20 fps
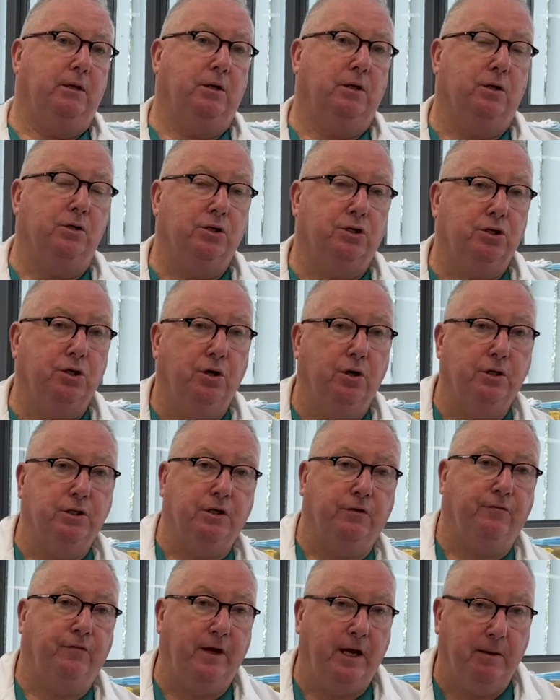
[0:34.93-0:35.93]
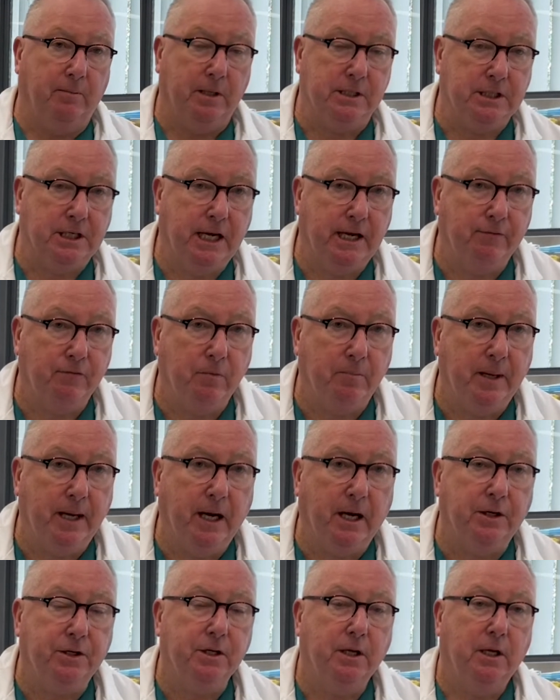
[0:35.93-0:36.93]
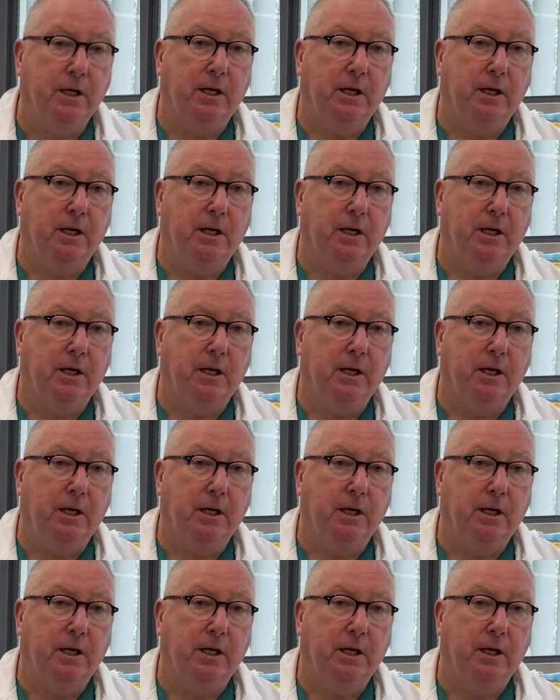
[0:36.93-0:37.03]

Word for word: concerns that families have about